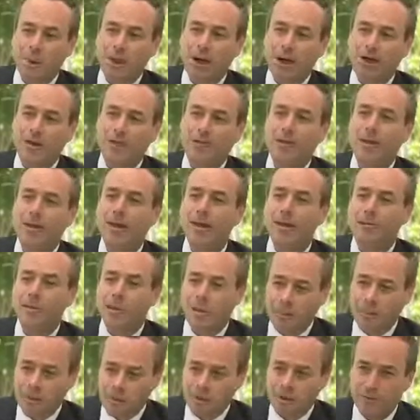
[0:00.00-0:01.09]
Bob Iger, thank you
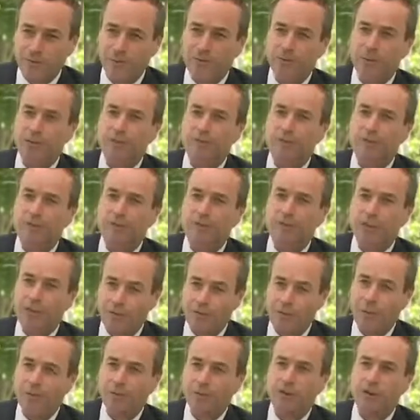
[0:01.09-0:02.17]
very much for doing View
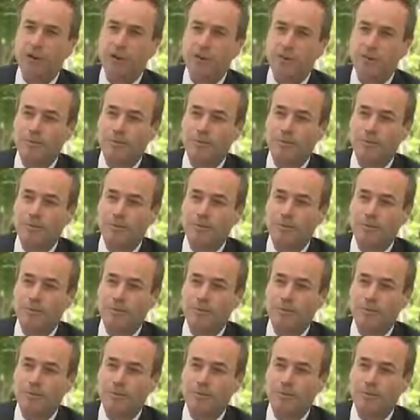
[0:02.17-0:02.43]
from the